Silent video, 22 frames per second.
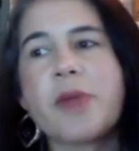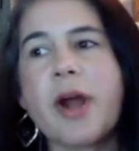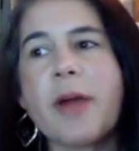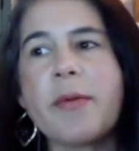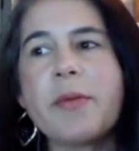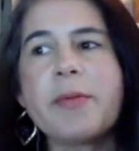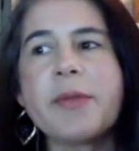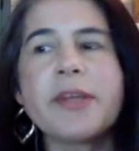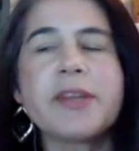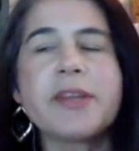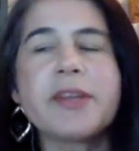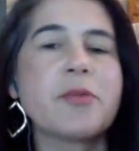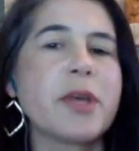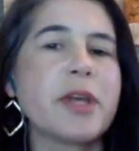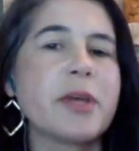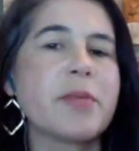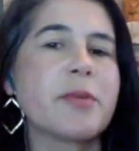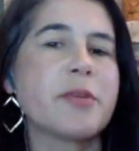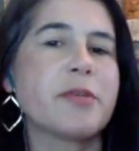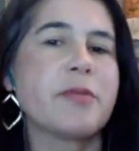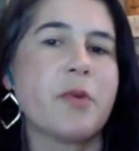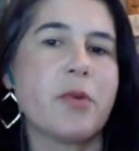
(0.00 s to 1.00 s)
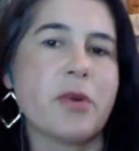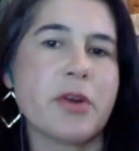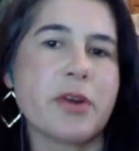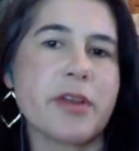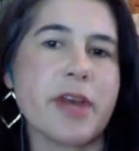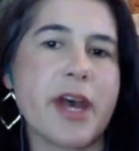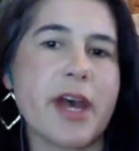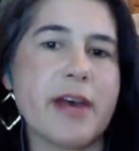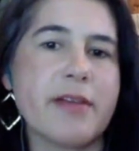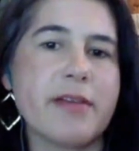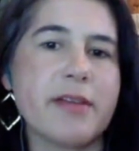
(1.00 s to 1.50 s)
probably the week
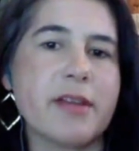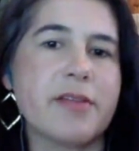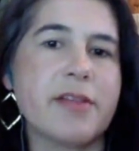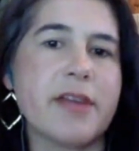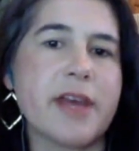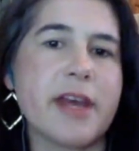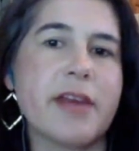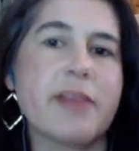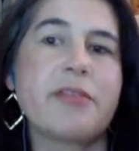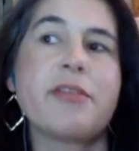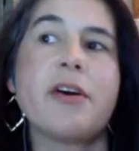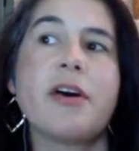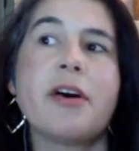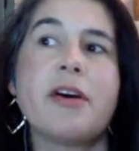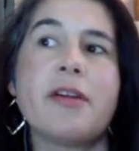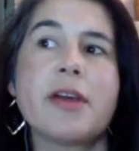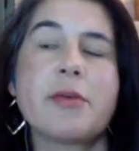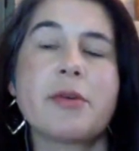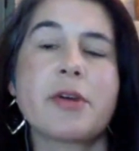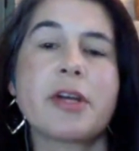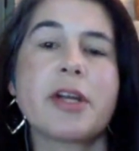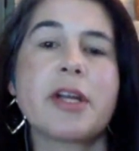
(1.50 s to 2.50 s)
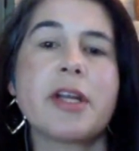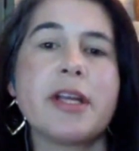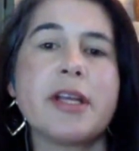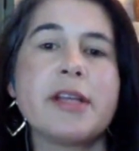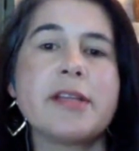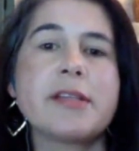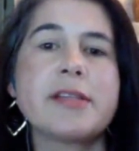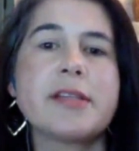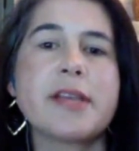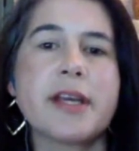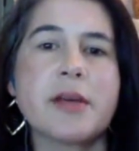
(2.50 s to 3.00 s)
before that they thought they were going to
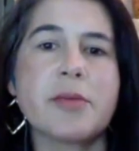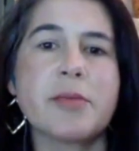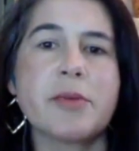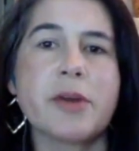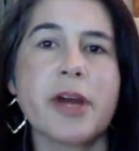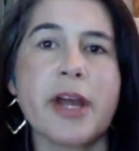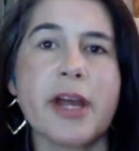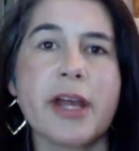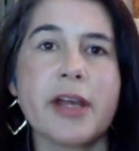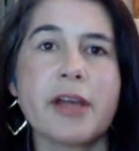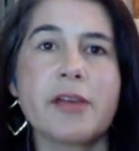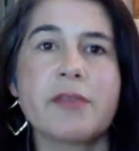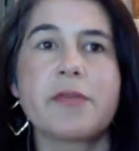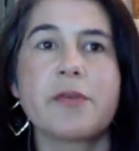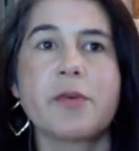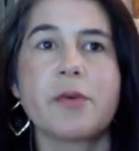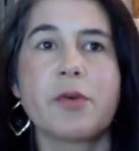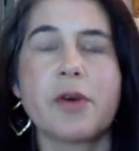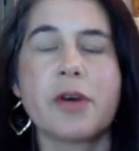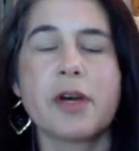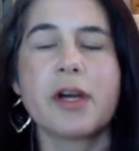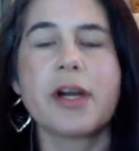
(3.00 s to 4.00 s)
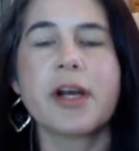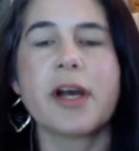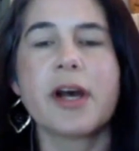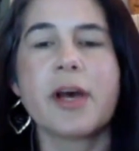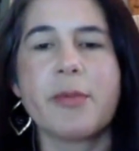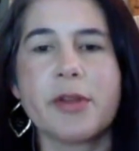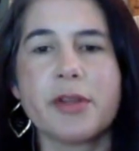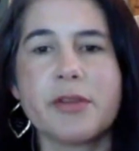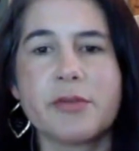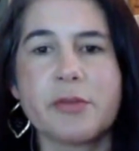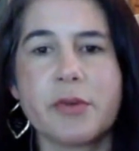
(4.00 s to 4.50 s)
need to take a break for a
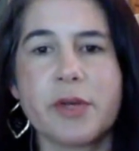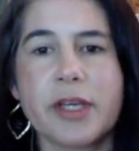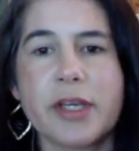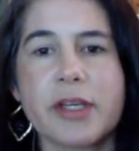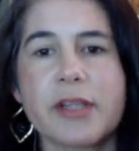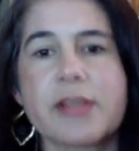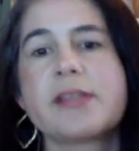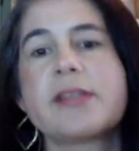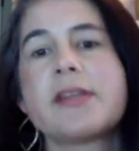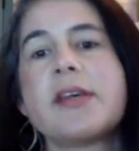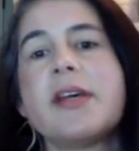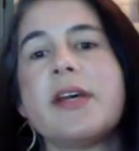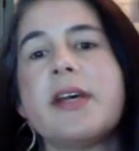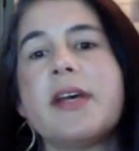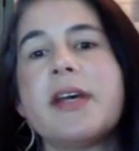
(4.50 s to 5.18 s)
couple of weeks